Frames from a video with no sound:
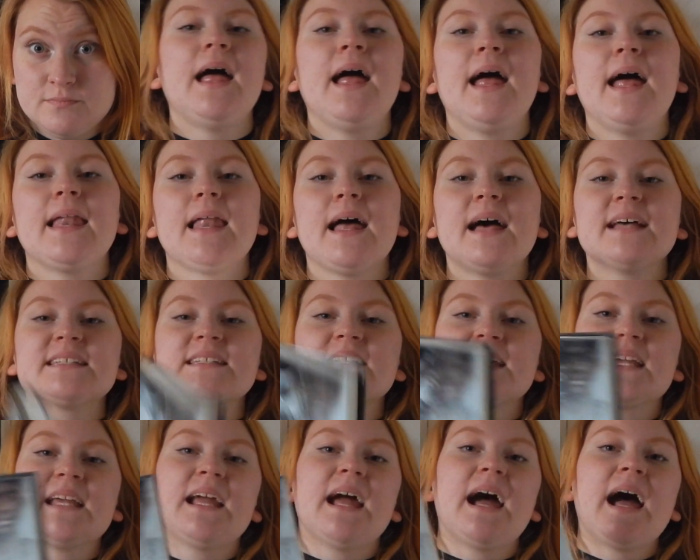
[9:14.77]
And
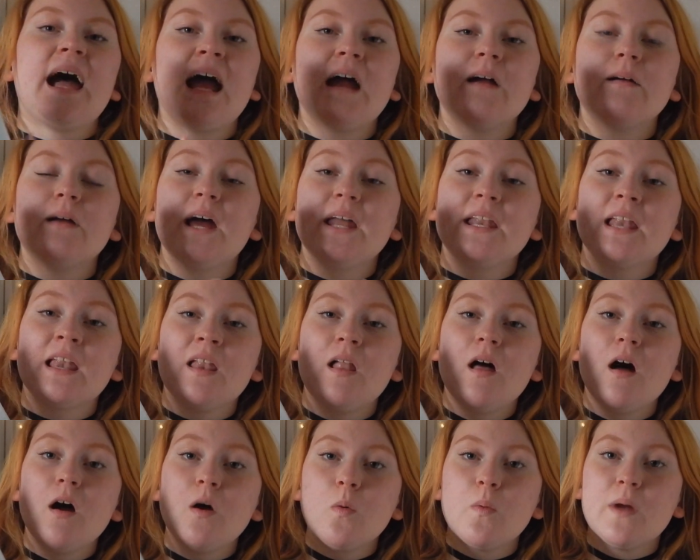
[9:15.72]
lastly, I read
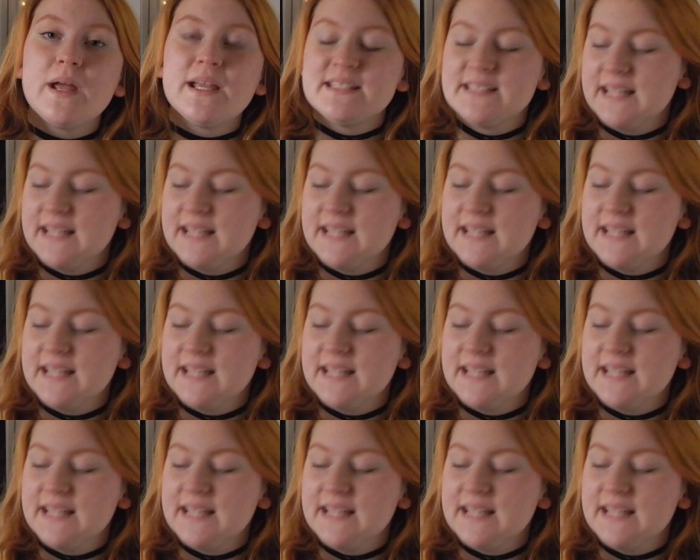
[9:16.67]
Long Way